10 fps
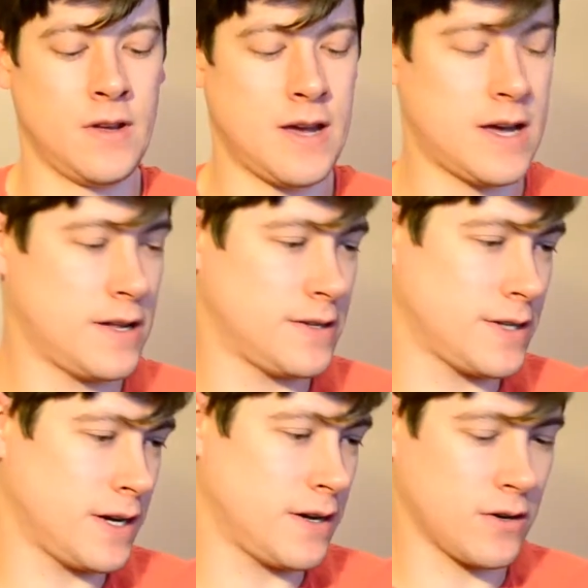and
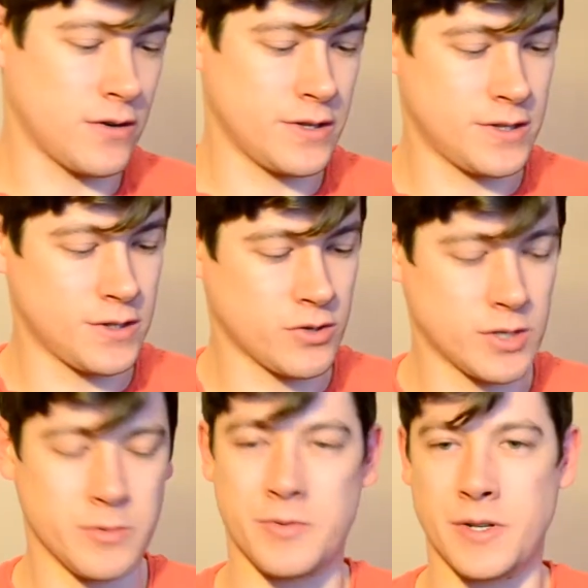I got this as a
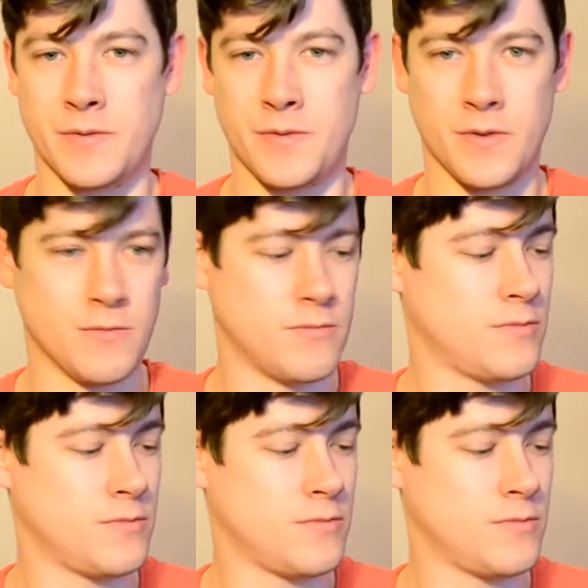Christmas present from